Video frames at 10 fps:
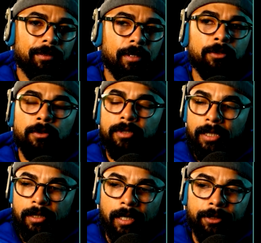I know
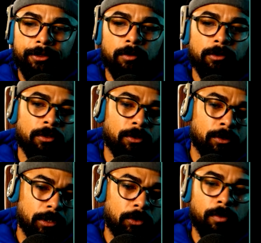technocracy was an
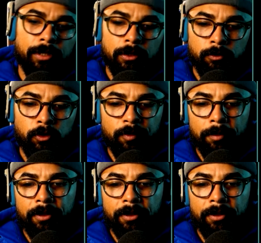early 20s movement,